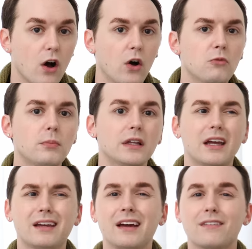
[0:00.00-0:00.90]
home, but
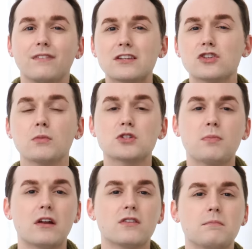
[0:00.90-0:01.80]
like that's so much
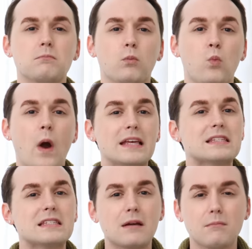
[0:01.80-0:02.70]
better than
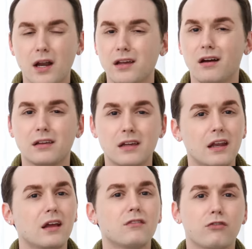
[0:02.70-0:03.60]
wasting money on
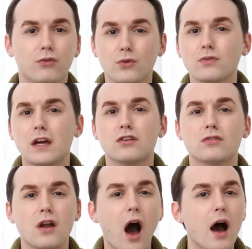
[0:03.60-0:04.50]
getting fruit that
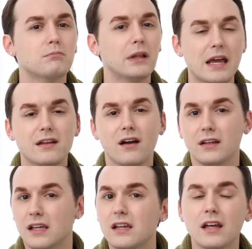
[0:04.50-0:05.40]
you're not planning
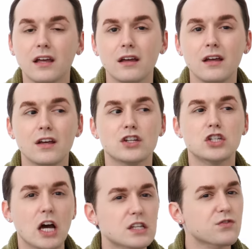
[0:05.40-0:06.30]
on eating
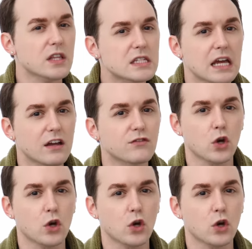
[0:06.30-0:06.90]
just for the sake of